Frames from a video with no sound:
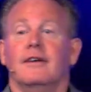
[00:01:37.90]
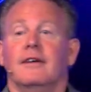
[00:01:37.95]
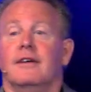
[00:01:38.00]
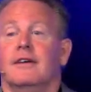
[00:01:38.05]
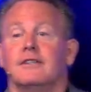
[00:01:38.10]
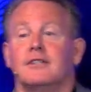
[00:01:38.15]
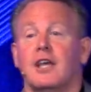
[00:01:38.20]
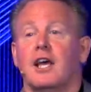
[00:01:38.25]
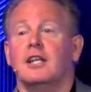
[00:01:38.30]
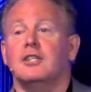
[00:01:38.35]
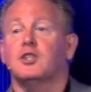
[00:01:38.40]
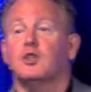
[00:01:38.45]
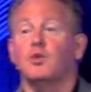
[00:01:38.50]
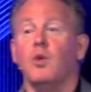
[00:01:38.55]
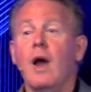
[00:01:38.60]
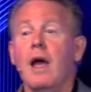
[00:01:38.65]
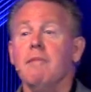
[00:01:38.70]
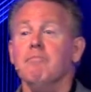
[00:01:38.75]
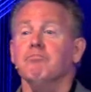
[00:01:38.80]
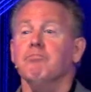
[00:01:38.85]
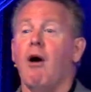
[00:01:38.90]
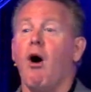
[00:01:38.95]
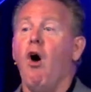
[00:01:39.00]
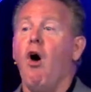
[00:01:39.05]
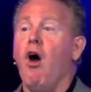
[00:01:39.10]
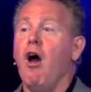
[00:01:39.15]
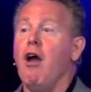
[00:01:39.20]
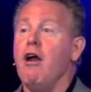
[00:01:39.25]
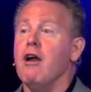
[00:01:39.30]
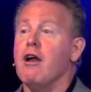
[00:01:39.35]
Said, swim,
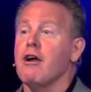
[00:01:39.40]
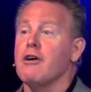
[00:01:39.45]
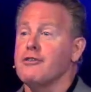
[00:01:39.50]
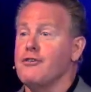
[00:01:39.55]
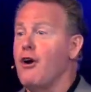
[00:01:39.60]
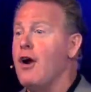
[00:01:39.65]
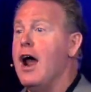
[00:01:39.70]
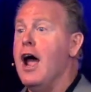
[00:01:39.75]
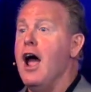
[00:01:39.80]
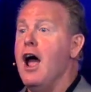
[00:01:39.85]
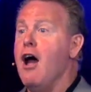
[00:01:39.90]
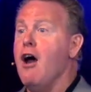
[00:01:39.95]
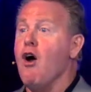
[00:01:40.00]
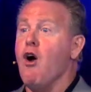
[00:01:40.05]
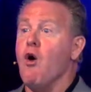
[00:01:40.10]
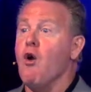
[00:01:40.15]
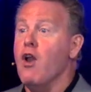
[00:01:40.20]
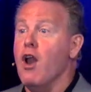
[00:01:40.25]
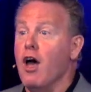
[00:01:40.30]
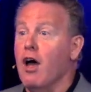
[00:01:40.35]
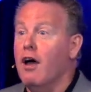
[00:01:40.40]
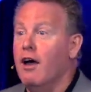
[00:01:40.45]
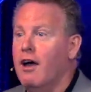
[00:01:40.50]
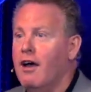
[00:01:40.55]
boy, or drown.